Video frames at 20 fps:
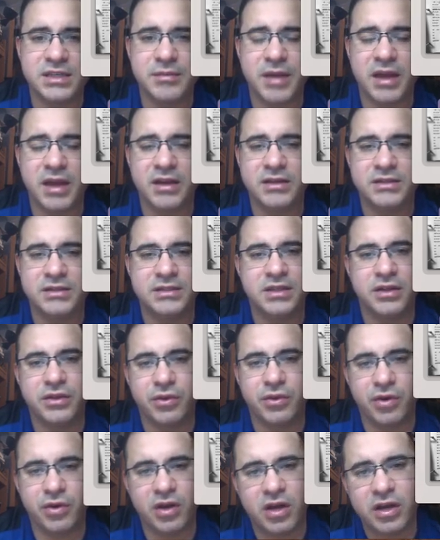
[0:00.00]
minus that
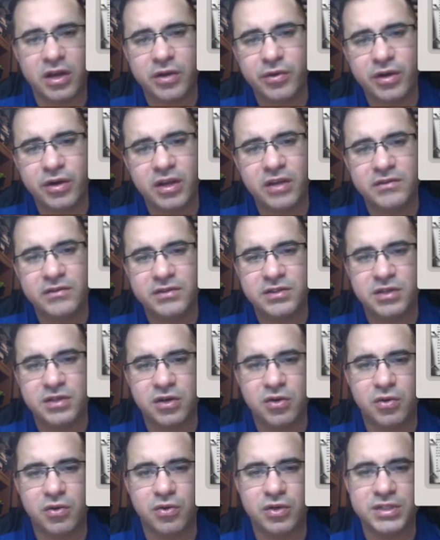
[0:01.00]
300 gives us our
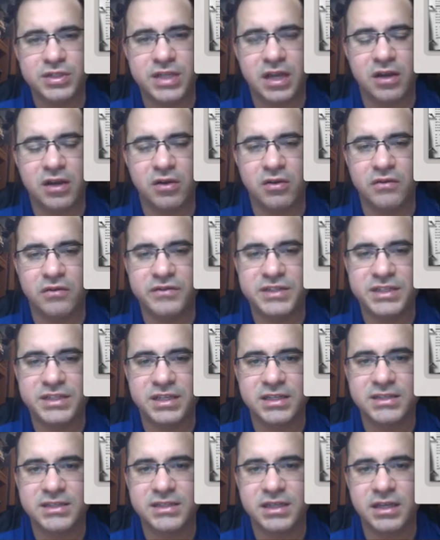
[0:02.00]
course angle of
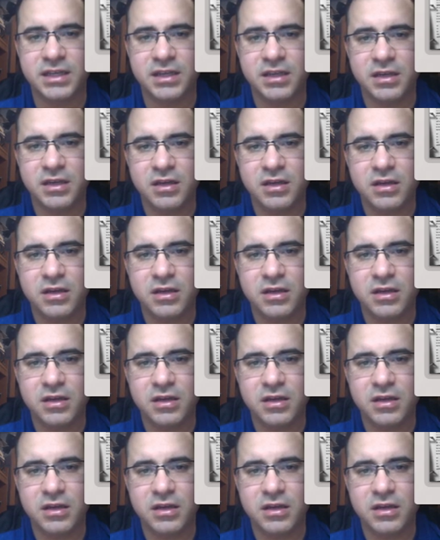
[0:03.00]
60.